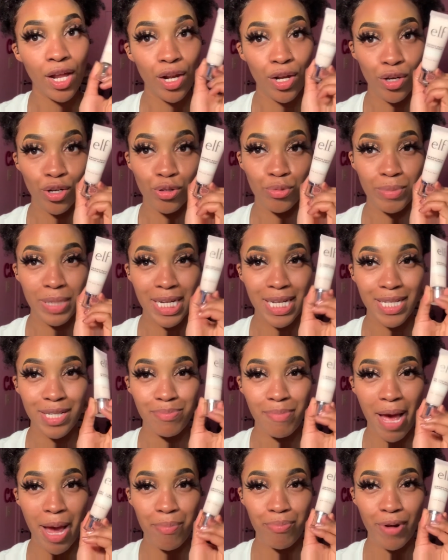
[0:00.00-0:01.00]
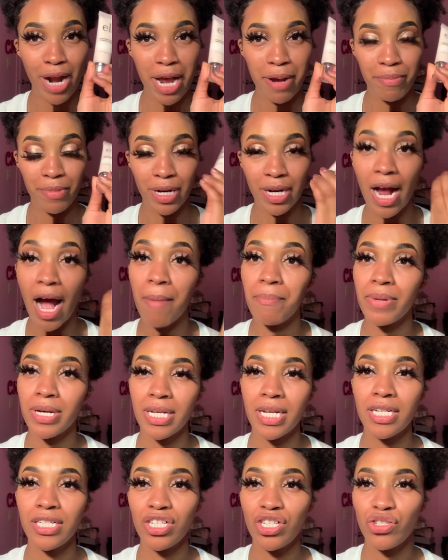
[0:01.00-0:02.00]
Luminous Matte Primer. I'm
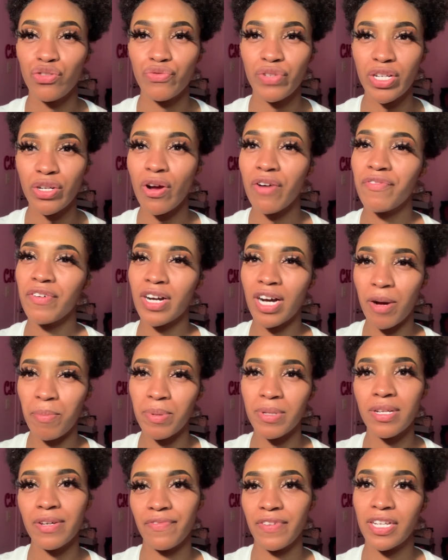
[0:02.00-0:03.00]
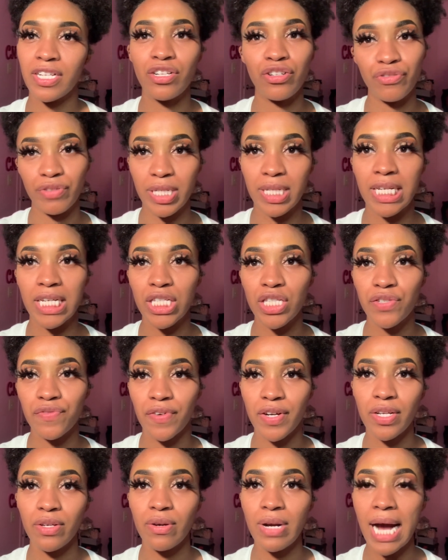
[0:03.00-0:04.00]
gonna just read off a couple of ingredients
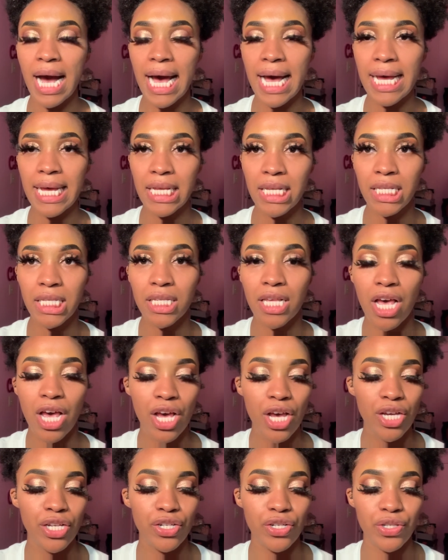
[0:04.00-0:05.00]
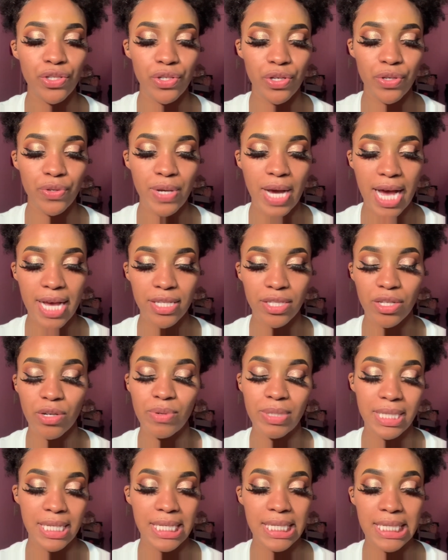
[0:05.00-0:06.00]
for you guys, just so you guys know
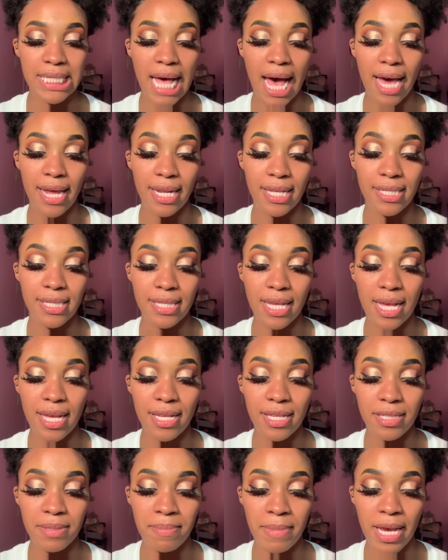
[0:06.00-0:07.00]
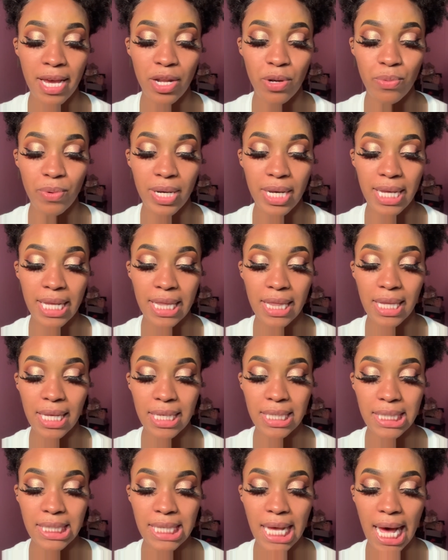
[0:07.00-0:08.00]
what's inside. It says made with
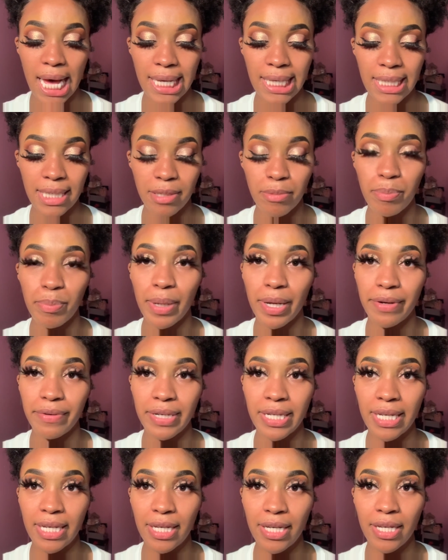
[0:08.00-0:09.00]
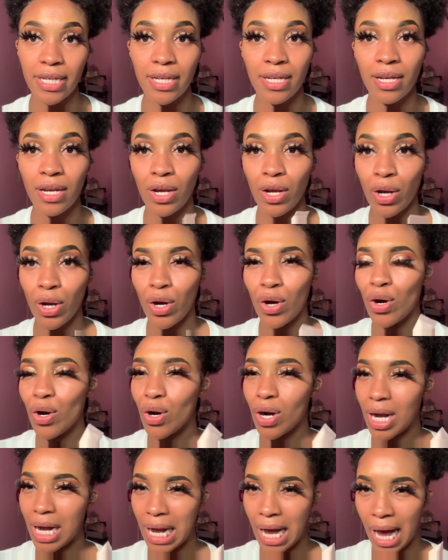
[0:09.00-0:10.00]
acai berry
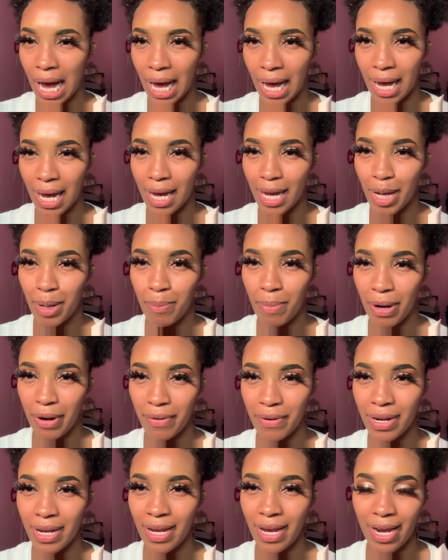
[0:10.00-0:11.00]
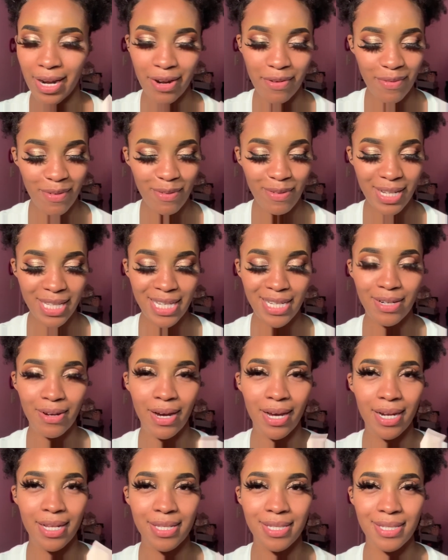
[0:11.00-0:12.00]
or acai berry. I never really know
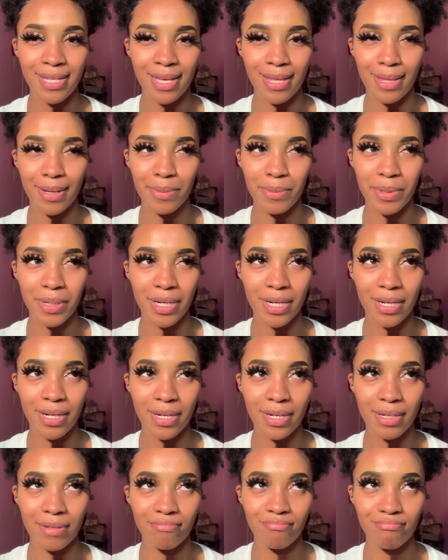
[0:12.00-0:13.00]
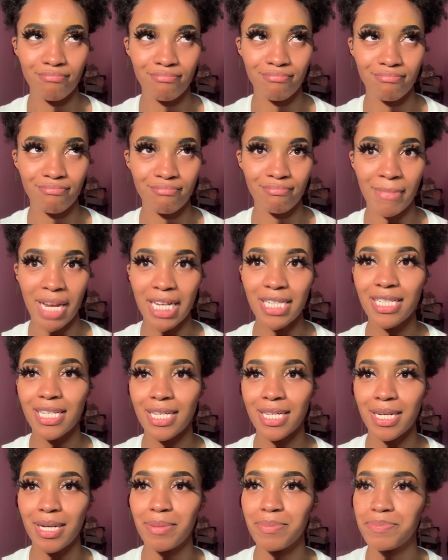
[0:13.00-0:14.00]
how to say that word. I should
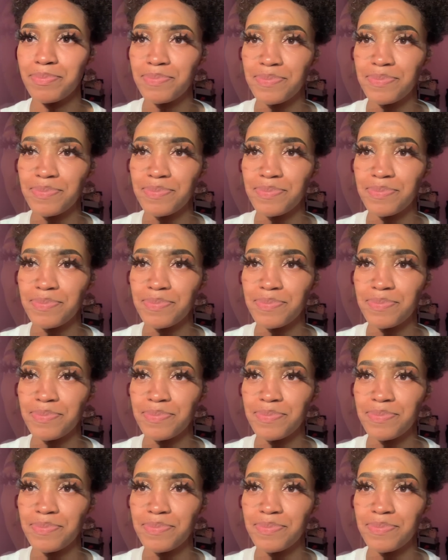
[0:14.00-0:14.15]
look it up.